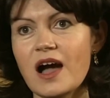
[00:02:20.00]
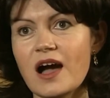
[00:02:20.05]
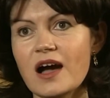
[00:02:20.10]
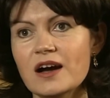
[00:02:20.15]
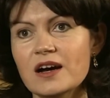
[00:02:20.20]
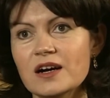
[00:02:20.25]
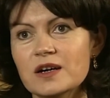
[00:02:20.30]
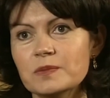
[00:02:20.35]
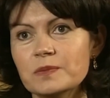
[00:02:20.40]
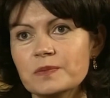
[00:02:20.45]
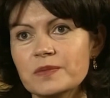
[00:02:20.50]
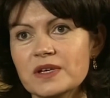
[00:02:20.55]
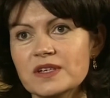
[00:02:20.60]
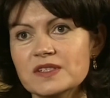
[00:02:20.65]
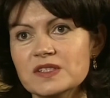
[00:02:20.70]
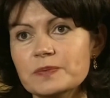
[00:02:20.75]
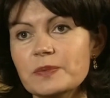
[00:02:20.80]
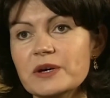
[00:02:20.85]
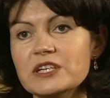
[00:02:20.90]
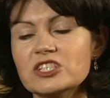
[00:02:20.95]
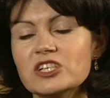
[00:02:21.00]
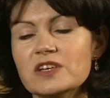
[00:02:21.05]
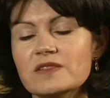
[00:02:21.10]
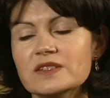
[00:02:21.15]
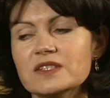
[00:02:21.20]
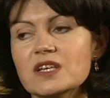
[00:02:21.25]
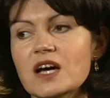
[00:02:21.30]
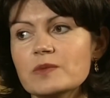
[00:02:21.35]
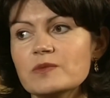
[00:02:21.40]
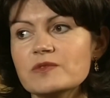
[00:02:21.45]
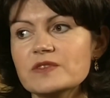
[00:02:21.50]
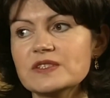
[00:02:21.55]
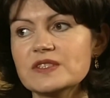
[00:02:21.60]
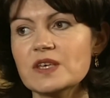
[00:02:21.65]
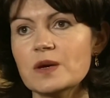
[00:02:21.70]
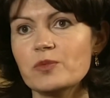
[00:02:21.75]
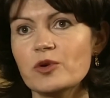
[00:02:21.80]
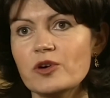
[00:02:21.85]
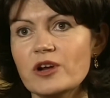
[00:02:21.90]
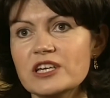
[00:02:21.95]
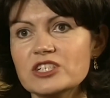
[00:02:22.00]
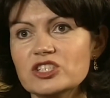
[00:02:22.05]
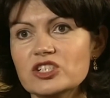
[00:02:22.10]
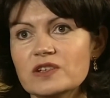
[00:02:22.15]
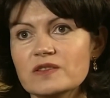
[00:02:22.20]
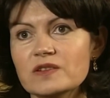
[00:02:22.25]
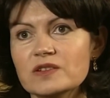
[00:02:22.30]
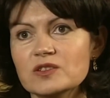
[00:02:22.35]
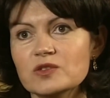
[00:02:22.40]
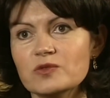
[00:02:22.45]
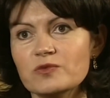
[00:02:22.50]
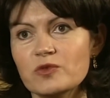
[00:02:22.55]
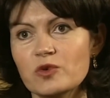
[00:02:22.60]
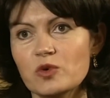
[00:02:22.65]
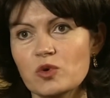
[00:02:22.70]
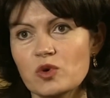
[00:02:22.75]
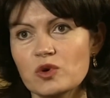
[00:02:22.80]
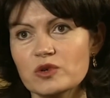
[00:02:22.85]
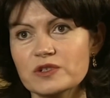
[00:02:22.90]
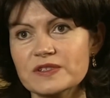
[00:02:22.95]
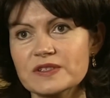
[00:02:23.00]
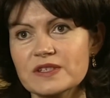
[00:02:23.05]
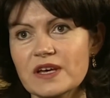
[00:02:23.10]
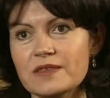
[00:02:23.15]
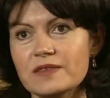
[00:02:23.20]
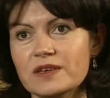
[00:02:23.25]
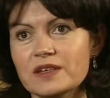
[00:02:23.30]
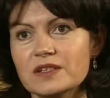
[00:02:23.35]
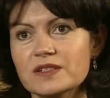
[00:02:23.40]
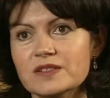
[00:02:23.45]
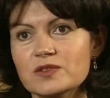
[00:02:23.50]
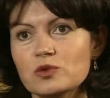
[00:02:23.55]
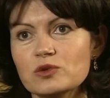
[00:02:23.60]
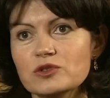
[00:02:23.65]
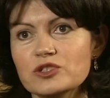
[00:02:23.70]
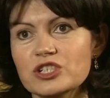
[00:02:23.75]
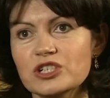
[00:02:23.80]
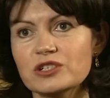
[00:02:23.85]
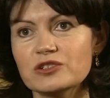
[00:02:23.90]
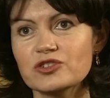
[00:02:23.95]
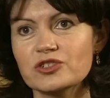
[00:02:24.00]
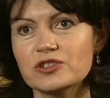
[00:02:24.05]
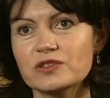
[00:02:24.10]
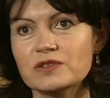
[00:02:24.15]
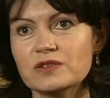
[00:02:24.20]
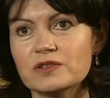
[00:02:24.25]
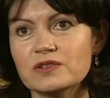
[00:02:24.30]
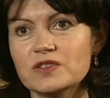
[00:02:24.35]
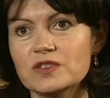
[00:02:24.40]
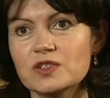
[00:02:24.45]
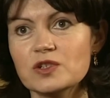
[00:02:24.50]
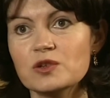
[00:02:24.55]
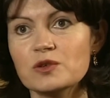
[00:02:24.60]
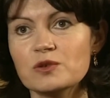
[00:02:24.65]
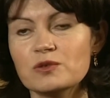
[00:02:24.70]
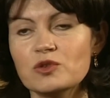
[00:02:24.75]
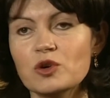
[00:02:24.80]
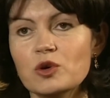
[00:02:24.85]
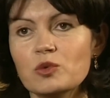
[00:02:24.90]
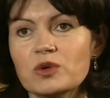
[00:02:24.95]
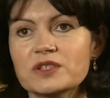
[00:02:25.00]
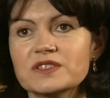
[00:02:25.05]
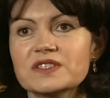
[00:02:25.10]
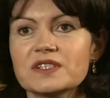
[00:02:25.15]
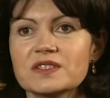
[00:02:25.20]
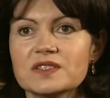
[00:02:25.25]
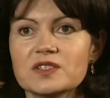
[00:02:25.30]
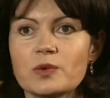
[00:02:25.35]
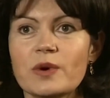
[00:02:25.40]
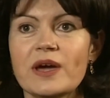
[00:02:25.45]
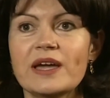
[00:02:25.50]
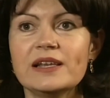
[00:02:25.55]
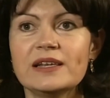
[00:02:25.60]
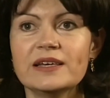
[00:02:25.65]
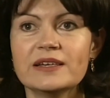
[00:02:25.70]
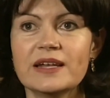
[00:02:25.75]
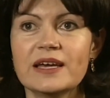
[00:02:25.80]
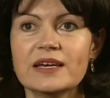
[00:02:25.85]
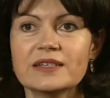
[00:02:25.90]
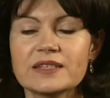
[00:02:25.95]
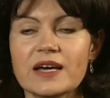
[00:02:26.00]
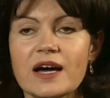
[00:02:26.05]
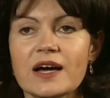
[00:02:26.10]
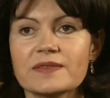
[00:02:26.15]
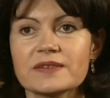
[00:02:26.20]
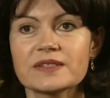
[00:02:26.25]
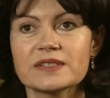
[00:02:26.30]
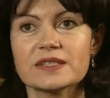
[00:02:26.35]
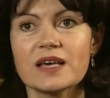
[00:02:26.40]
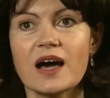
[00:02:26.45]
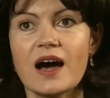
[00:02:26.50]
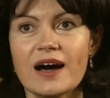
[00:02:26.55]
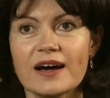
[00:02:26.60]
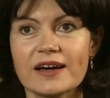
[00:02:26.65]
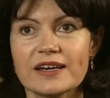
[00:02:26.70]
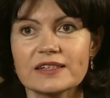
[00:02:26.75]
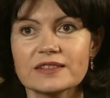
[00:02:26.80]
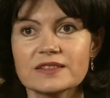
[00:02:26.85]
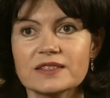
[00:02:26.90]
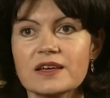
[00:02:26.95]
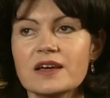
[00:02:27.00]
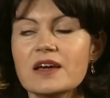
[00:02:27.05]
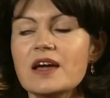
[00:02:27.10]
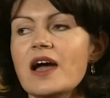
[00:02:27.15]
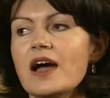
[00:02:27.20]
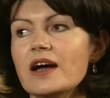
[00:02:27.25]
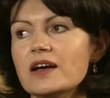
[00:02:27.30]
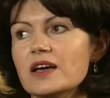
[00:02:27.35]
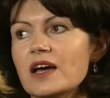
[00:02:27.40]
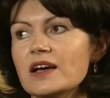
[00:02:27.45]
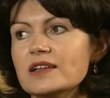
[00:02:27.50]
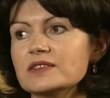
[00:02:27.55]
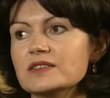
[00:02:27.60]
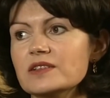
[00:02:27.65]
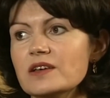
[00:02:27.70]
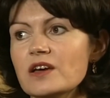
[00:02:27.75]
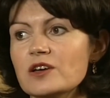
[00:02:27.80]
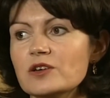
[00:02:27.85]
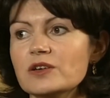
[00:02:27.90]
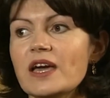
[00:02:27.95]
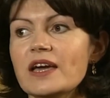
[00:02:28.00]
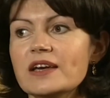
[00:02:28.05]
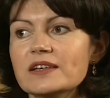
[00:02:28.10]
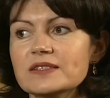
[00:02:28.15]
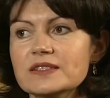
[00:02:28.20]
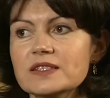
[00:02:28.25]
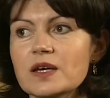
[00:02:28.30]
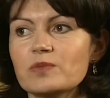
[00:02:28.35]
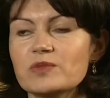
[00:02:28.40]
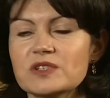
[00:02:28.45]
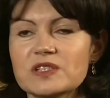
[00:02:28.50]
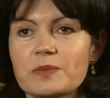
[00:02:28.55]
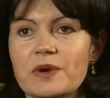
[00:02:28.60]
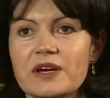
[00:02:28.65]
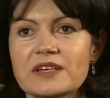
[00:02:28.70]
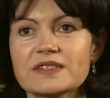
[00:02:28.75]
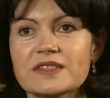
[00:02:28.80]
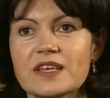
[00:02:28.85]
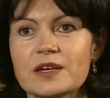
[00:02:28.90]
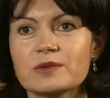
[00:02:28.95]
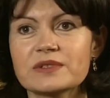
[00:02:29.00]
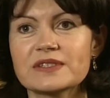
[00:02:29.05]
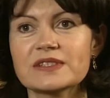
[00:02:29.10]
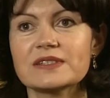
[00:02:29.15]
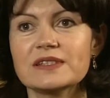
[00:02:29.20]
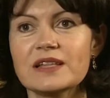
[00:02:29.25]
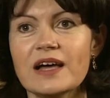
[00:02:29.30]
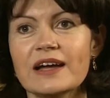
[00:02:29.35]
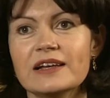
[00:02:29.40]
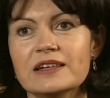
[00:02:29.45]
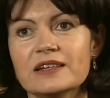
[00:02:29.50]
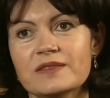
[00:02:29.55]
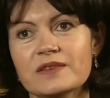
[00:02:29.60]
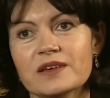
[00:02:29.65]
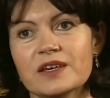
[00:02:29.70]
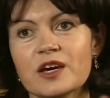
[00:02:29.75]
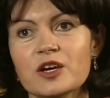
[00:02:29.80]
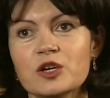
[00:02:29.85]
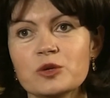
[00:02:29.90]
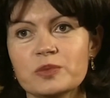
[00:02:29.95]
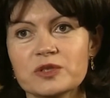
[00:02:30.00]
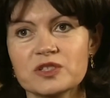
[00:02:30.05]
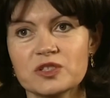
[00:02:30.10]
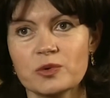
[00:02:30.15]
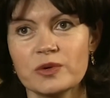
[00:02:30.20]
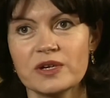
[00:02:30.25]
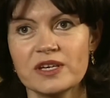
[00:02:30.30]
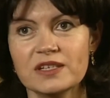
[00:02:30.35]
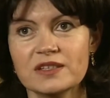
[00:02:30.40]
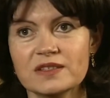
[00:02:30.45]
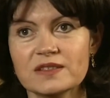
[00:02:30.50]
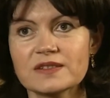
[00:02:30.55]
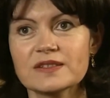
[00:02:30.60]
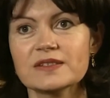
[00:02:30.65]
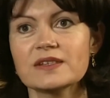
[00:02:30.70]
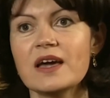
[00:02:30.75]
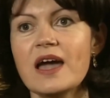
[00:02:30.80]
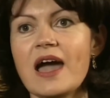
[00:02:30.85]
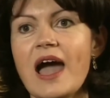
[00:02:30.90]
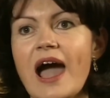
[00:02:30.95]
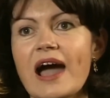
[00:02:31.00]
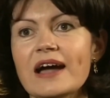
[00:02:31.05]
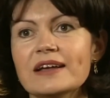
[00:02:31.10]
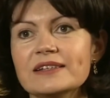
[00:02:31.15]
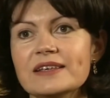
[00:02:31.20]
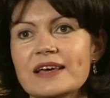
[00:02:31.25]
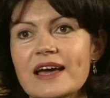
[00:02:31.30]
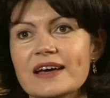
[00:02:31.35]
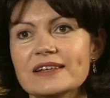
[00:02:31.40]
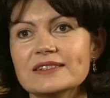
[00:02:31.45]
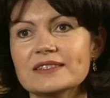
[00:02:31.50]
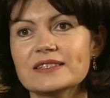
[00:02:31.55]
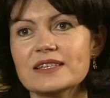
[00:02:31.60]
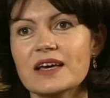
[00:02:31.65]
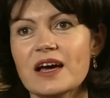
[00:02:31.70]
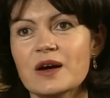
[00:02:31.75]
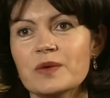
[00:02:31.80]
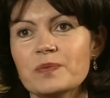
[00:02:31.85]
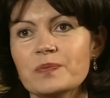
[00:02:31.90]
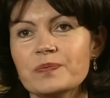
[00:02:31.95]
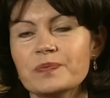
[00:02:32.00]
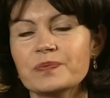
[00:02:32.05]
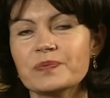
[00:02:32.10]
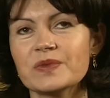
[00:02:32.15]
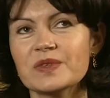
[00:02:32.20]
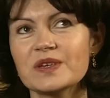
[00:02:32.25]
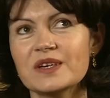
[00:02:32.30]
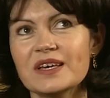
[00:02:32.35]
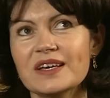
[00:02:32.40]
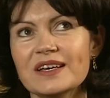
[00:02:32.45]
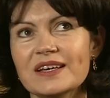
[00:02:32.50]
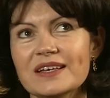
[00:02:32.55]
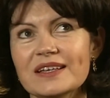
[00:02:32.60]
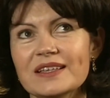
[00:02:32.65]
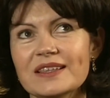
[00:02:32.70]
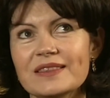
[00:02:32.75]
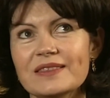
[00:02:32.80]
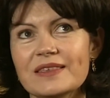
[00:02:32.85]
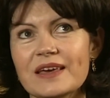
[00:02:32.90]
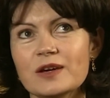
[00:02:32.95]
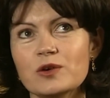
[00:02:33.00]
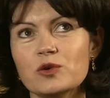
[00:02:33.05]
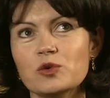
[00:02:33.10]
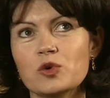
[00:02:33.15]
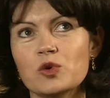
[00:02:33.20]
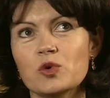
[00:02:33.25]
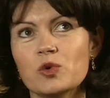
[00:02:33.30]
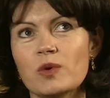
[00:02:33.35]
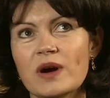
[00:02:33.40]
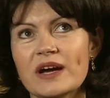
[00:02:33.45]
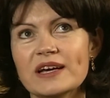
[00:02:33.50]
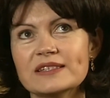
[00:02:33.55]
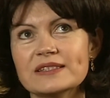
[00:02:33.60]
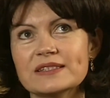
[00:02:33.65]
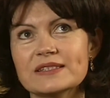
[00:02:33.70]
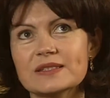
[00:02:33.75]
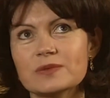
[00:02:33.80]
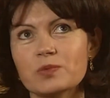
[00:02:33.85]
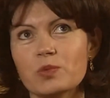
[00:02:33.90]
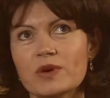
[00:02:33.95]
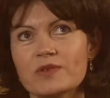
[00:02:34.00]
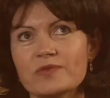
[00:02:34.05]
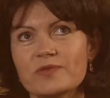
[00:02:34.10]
um, especially at the time of the separation and the divorce. I think, as all children do, not wanting to alienate either side. And okay, in some respects, they were slightly the go betweens. And yet, um, they always were